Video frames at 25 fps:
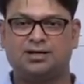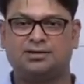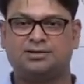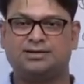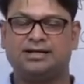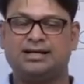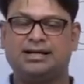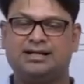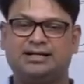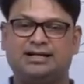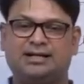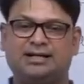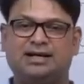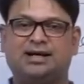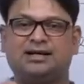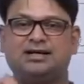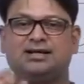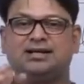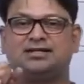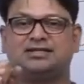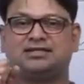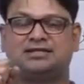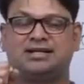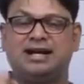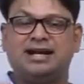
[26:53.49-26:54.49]
That
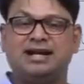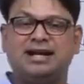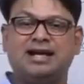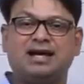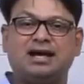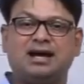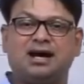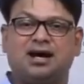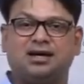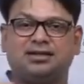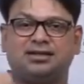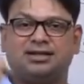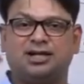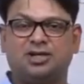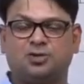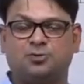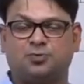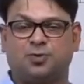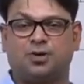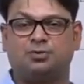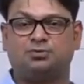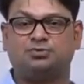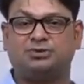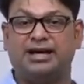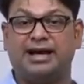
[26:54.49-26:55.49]
understanding others
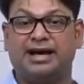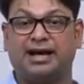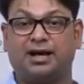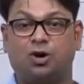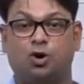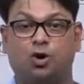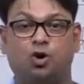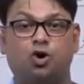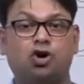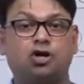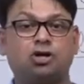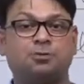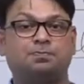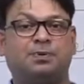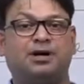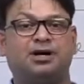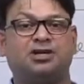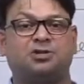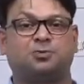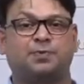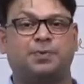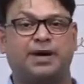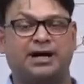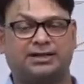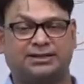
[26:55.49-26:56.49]
from their own
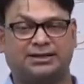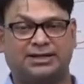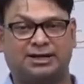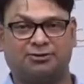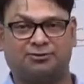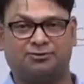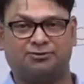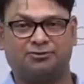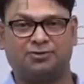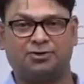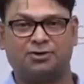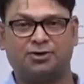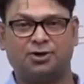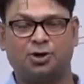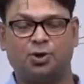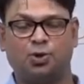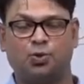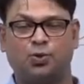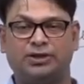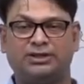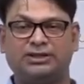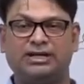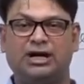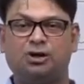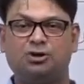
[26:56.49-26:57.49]
perspective
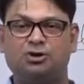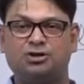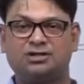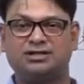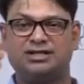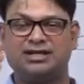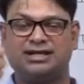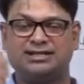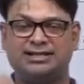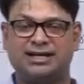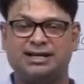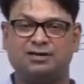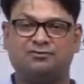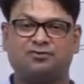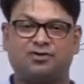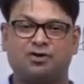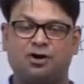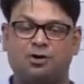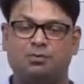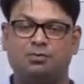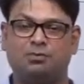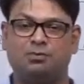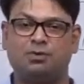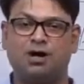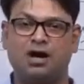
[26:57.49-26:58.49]
without judging
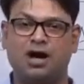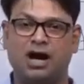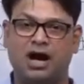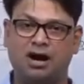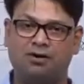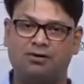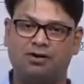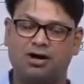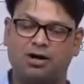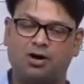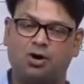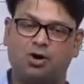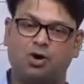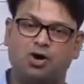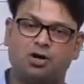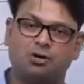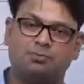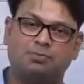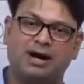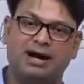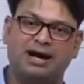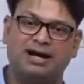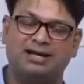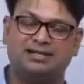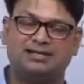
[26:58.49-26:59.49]
from our
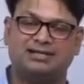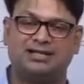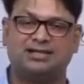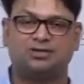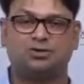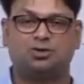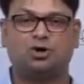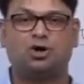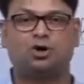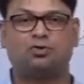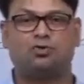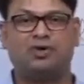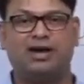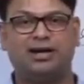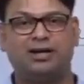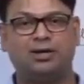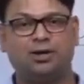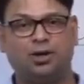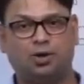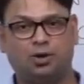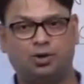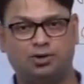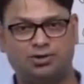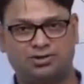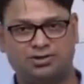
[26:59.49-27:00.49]
own biases or value
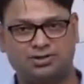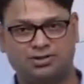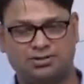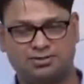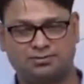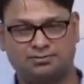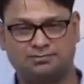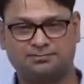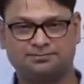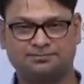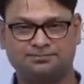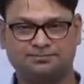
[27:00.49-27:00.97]
loads,